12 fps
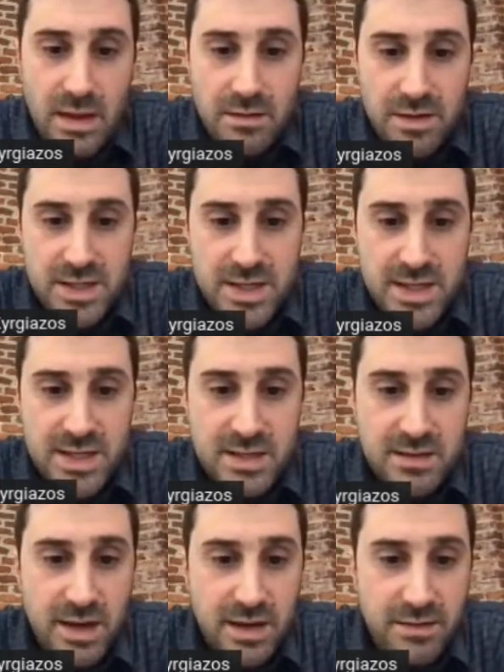This is
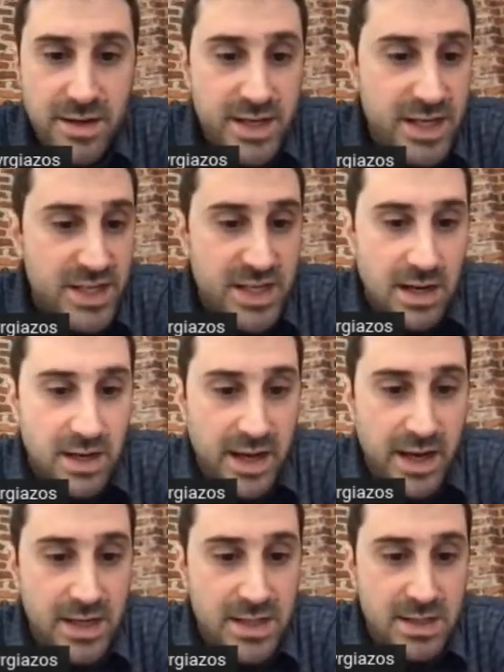the initial
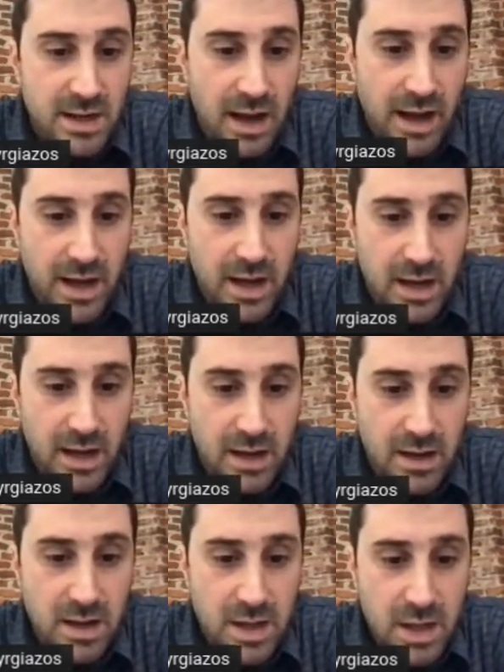case, like
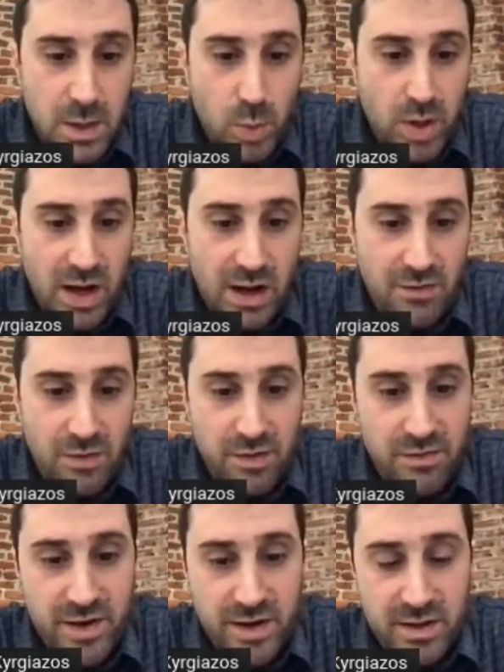we have on
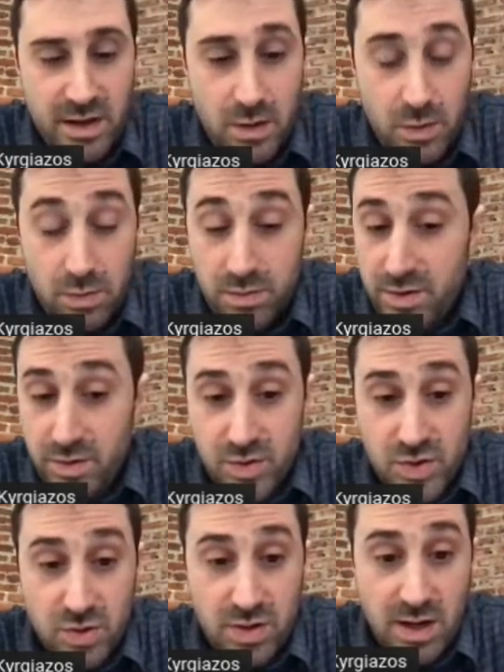the
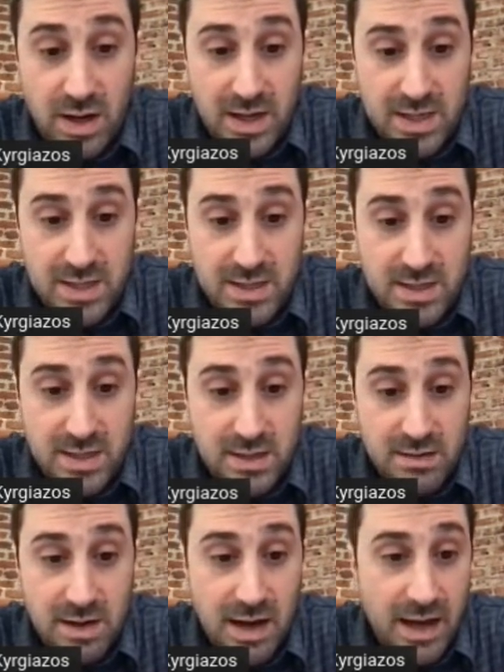horizontal axis
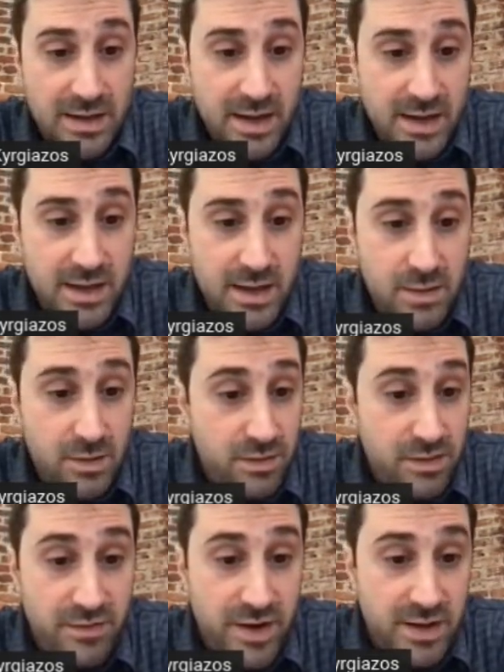the lie data, and on
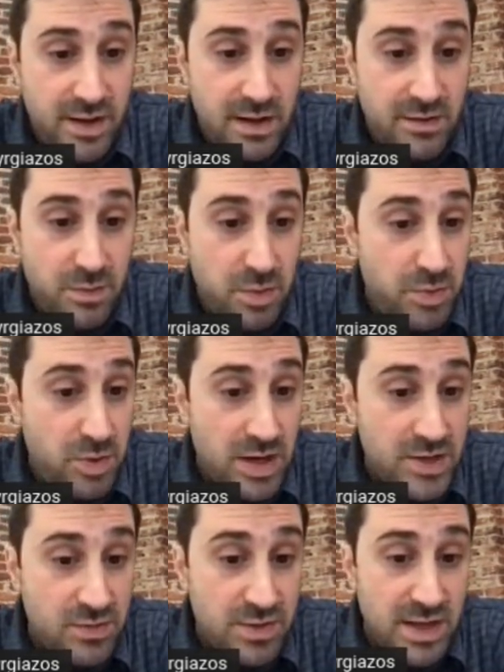the vertical the
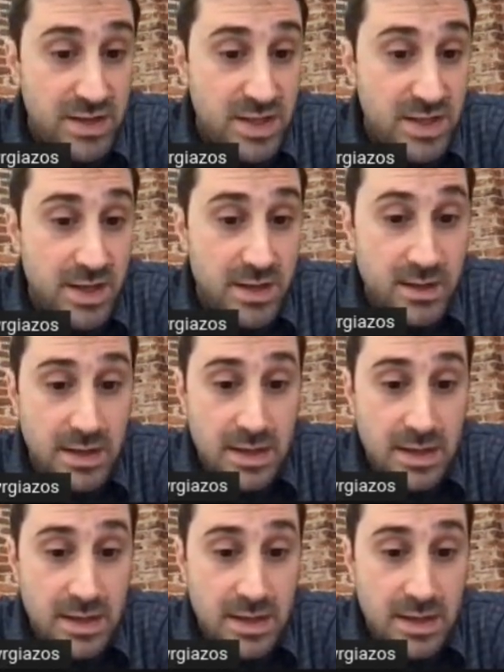population density.